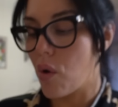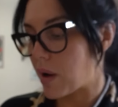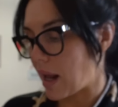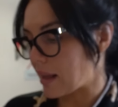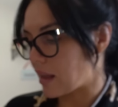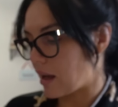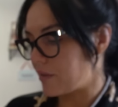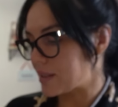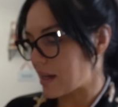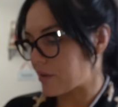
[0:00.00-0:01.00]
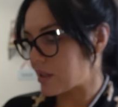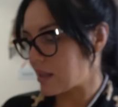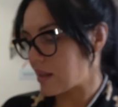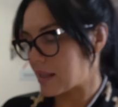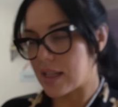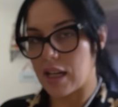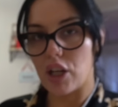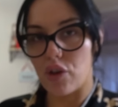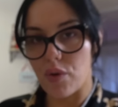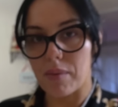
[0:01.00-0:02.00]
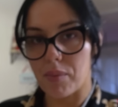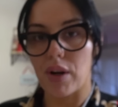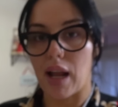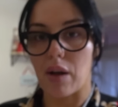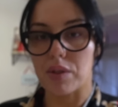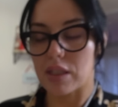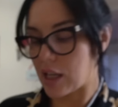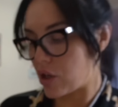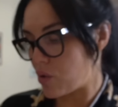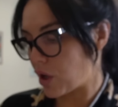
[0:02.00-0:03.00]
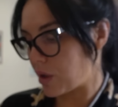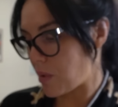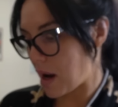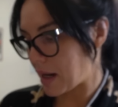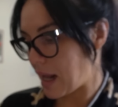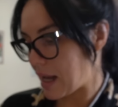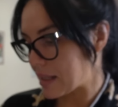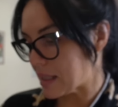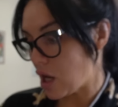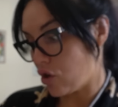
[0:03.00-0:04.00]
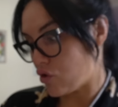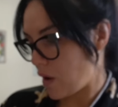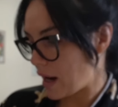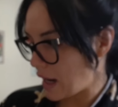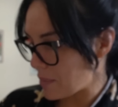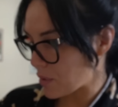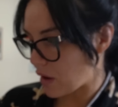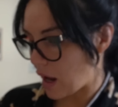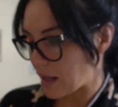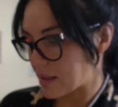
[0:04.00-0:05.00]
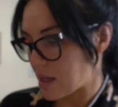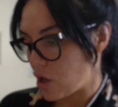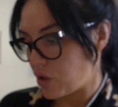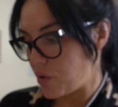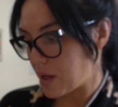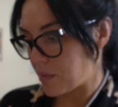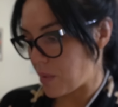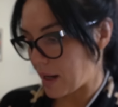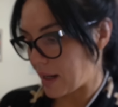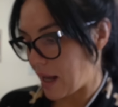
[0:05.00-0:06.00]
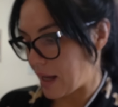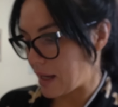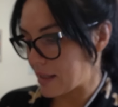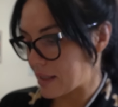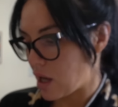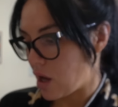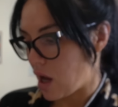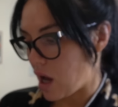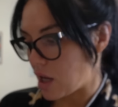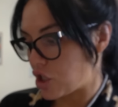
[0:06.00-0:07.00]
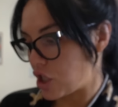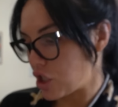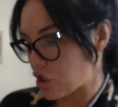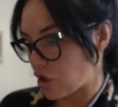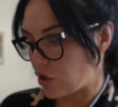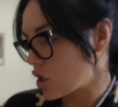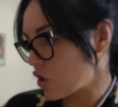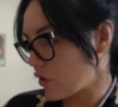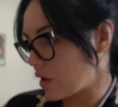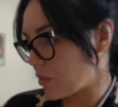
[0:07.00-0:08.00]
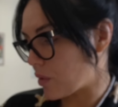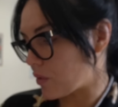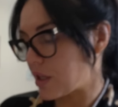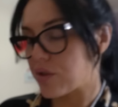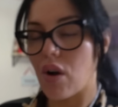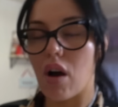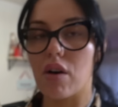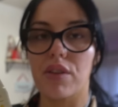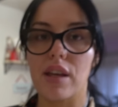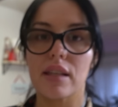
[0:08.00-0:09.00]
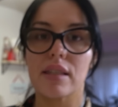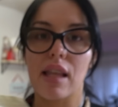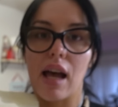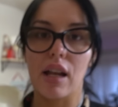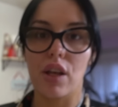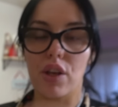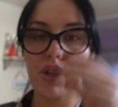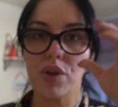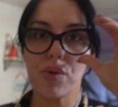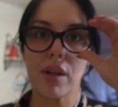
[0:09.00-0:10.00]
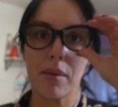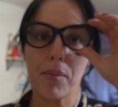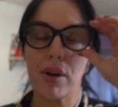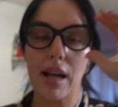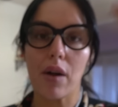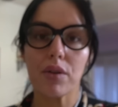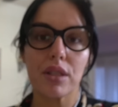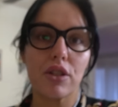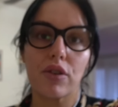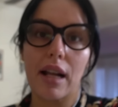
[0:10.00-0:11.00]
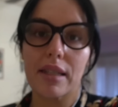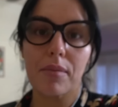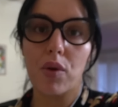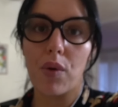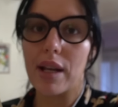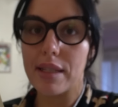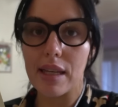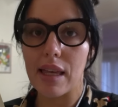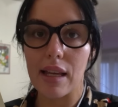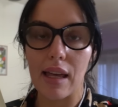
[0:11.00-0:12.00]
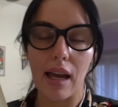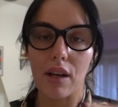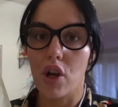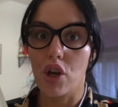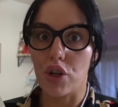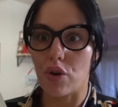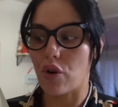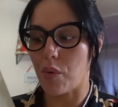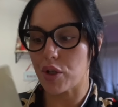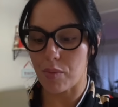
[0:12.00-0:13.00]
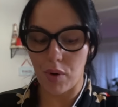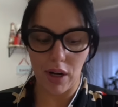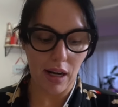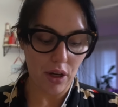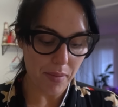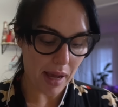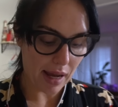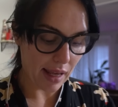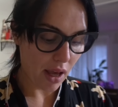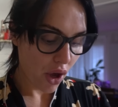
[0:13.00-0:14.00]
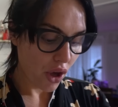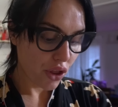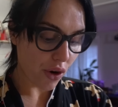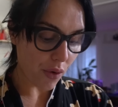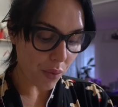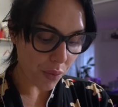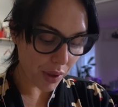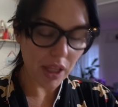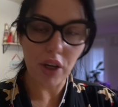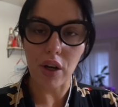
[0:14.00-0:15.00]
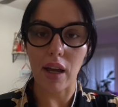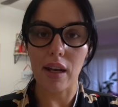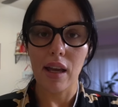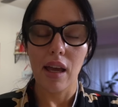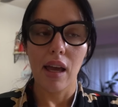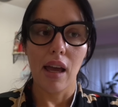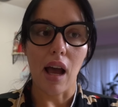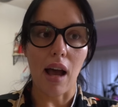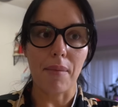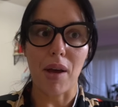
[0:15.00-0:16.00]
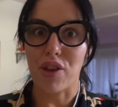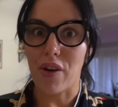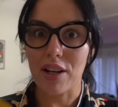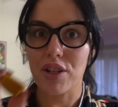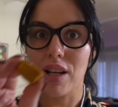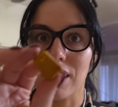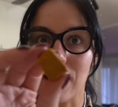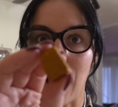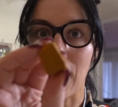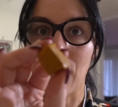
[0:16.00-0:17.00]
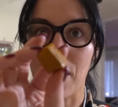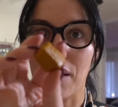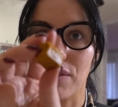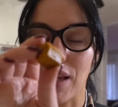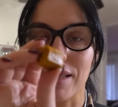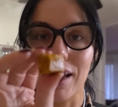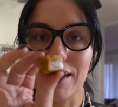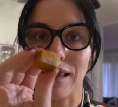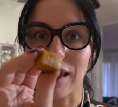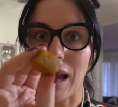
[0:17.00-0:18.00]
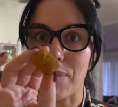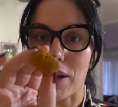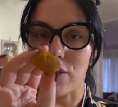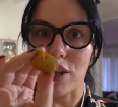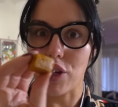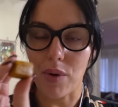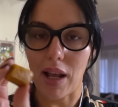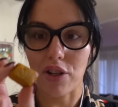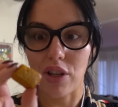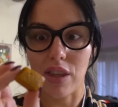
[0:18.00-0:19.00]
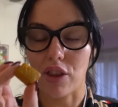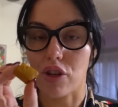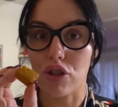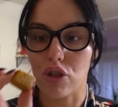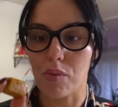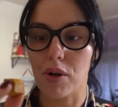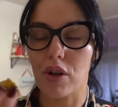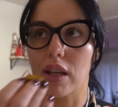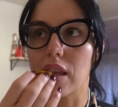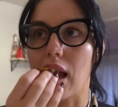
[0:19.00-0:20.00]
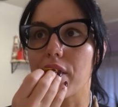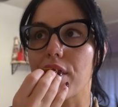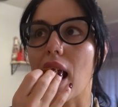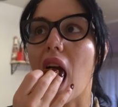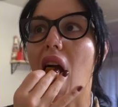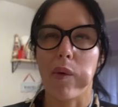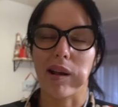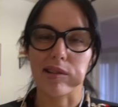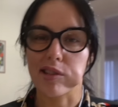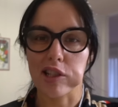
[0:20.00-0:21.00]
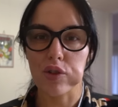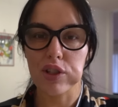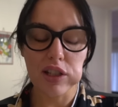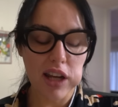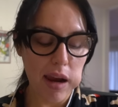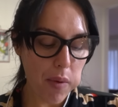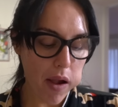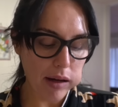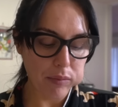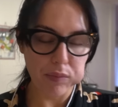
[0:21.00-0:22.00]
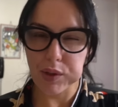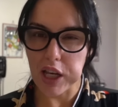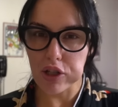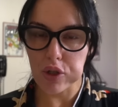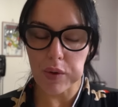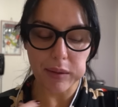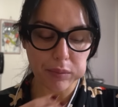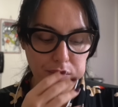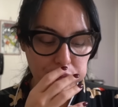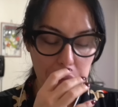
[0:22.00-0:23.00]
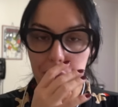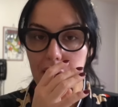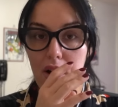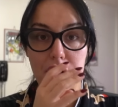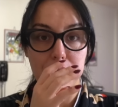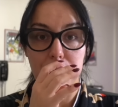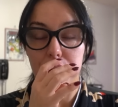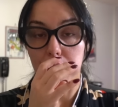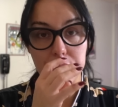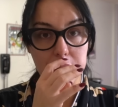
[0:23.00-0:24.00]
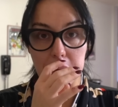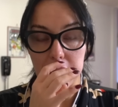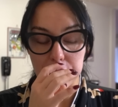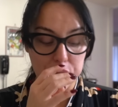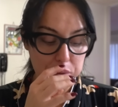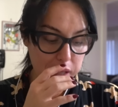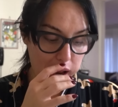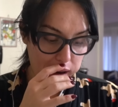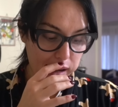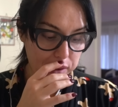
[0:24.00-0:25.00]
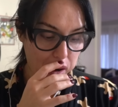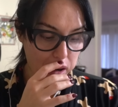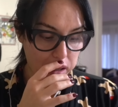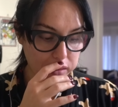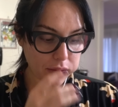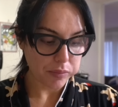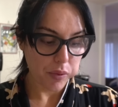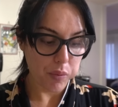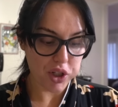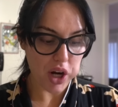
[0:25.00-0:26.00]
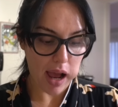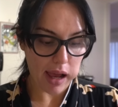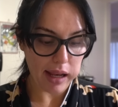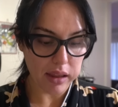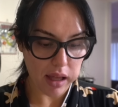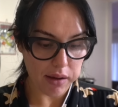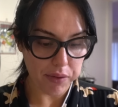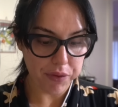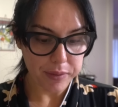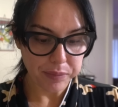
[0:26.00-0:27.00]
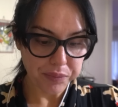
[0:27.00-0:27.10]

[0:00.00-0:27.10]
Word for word: What I love is everything that's in it you can pronounce. Like you can recognize dried apricots, you can recognize uh, ginger, chicory root. These are all things that you can pronounce. These are not some crazy thing that you don't know what you're putting in your body. They're really good good. Um, they're actually a lot they taste a lot better than you would actually think. They're super good. They have a like a citrusy um, taste to it. They cause no stomach issues at all, which I love.